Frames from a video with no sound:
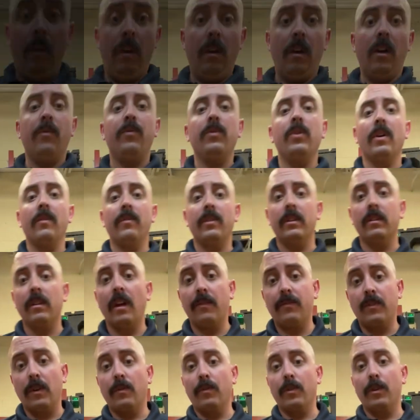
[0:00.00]
If you have any
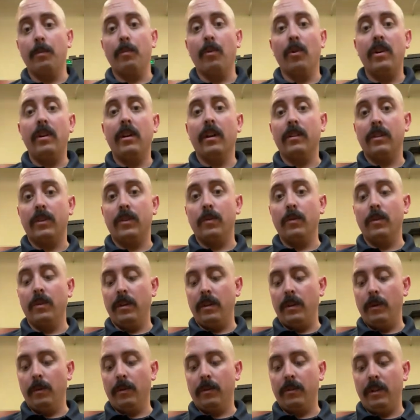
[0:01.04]
leftover debris on the tool that
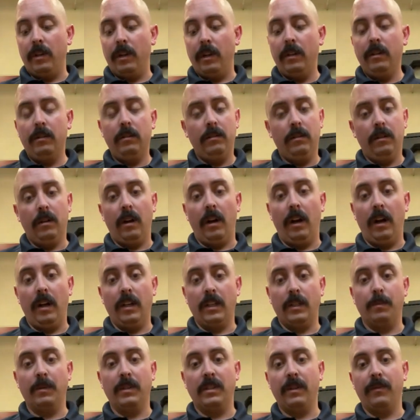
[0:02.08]
you were cleaning,
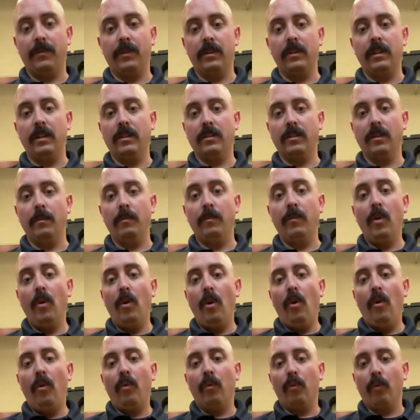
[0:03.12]
specifically some
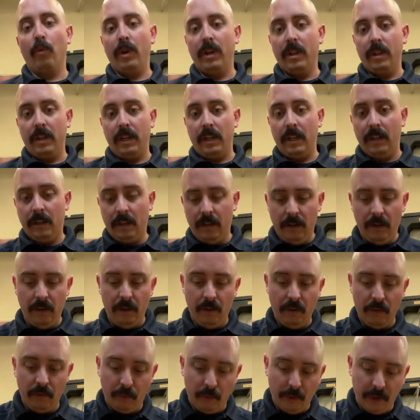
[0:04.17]
really
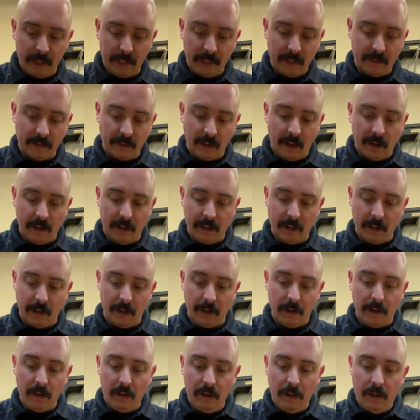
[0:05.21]
set in
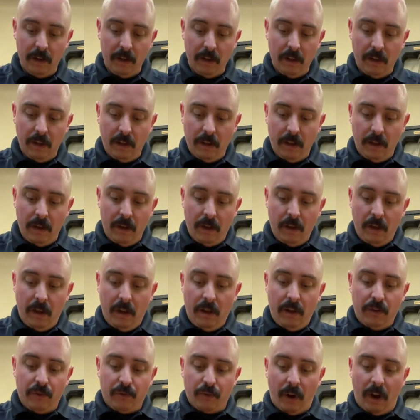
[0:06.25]

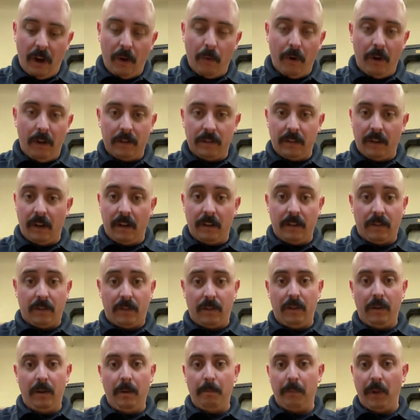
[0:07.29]
drywall
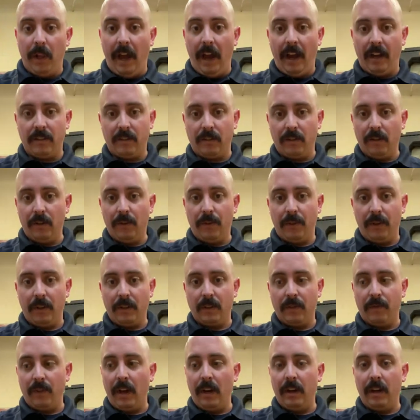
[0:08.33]
dust, plaster, things
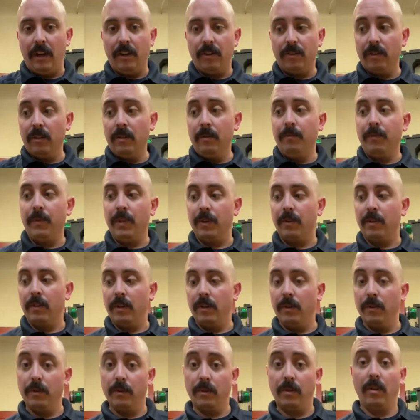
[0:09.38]
of that nature, you can
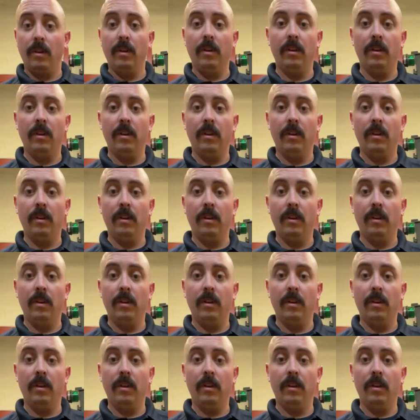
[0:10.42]
use